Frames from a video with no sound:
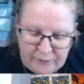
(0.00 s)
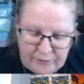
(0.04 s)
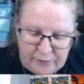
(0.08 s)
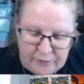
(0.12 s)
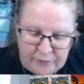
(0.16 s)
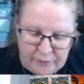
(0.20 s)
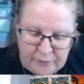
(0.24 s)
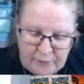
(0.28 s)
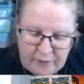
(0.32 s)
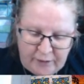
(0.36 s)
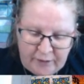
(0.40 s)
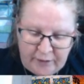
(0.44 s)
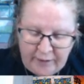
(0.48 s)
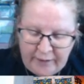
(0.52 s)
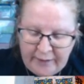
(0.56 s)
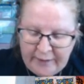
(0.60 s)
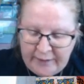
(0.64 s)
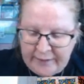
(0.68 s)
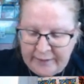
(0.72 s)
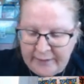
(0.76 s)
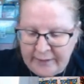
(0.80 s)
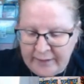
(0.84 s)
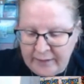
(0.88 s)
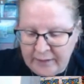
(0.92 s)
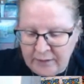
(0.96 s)
to her.
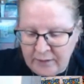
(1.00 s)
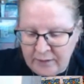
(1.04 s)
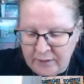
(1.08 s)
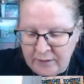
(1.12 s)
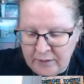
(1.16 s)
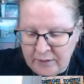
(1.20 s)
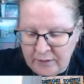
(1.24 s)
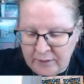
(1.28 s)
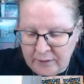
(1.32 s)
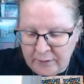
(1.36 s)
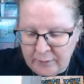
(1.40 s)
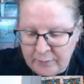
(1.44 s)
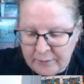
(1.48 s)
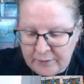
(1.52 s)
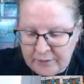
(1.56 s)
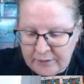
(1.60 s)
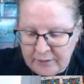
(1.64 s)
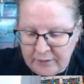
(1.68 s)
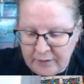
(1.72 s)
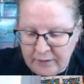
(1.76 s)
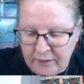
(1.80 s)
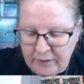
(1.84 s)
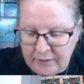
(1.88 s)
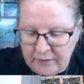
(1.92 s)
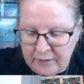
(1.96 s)
And then there was
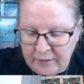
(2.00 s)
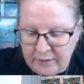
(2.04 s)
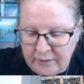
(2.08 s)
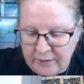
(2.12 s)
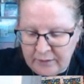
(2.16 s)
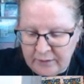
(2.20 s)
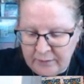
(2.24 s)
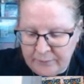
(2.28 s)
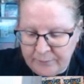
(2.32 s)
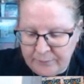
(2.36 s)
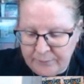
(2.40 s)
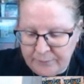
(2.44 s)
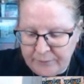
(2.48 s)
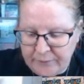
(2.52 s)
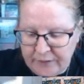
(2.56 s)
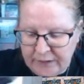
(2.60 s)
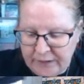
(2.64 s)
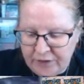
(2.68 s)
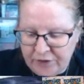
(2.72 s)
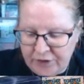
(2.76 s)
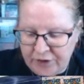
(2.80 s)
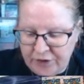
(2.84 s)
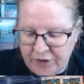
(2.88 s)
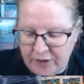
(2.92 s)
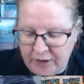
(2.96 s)
another
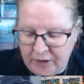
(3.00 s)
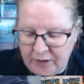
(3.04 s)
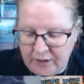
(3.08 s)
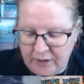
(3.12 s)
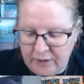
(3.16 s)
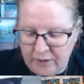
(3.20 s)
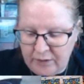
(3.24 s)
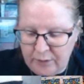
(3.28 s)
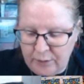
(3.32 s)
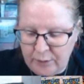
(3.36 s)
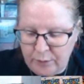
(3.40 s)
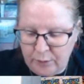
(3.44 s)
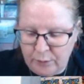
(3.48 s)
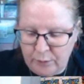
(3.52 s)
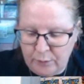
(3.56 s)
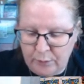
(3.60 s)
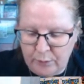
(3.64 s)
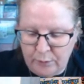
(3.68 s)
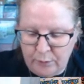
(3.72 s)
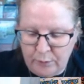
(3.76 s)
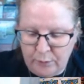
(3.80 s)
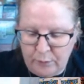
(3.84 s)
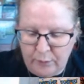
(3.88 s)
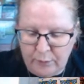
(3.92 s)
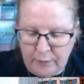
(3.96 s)
chick
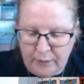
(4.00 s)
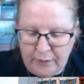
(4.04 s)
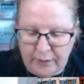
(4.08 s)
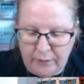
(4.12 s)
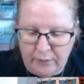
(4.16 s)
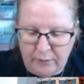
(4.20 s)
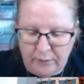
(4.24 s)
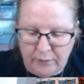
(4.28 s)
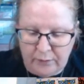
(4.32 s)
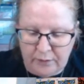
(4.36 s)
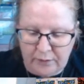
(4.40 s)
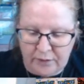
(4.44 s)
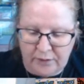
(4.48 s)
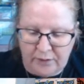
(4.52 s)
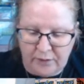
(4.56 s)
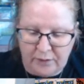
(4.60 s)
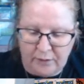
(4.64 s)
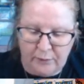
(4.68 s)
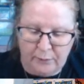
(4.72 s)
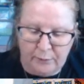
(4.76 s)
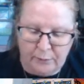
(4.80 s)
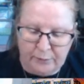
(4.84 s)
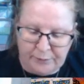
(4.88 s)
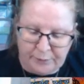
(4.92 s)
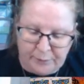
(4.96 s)
who also
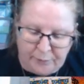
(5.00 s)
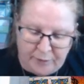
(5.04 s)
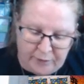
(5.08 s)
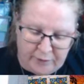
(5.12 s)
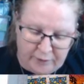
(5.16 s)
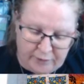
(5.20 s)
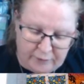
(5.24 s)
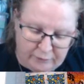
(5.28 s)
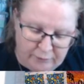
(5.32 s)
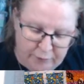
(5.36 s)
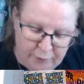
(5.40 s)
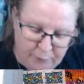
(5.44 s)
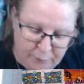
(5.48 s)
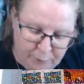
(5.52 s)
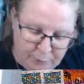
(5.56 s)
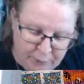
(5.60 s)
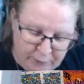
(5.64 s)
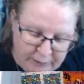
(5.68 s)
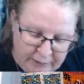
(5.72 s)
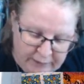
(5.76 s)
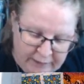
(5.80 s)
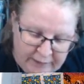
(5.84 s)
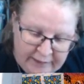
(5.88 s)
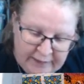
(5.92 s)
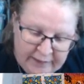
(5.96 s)
was part of the group,
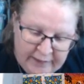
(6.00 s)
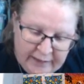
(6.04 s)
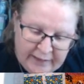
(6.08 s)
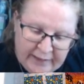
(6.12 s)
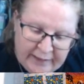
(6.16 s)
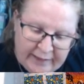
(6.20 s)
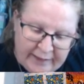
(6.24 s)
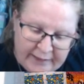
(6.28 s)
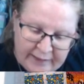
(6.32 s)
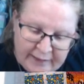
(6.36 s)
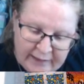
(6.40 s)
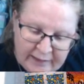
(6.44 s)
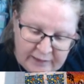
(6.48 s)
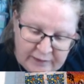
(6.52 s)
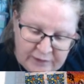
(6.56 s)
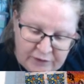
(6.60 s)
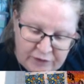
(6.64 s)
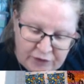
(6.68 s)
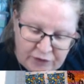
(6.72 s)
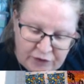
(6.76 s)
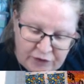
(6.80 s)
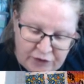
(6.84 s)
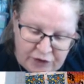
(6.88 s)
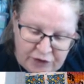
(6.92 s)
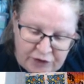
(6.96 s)
and
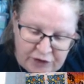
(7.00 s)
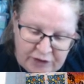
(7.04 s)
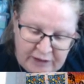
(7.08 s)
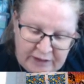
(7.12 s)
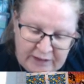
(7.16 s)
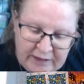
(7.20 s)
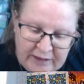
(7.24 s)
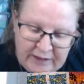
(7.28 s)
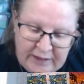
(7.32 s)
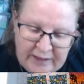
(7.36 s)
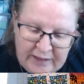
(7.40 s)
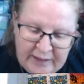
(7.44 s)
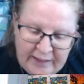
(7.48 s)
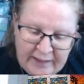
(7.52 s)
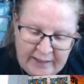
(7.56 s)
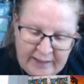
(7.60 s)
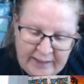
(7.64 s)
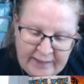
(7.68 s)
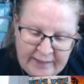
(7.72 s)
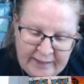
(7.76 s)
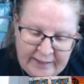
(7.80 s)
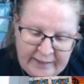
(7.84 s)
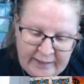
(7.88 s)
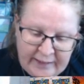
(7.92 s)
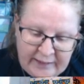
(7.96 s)
she
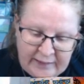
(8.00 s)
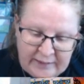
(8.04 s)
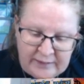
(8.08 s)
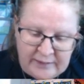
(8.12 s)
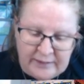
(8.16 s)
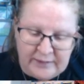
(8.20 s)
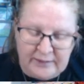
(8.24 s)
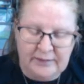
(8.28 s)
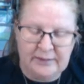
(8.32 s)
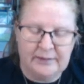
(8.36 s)
had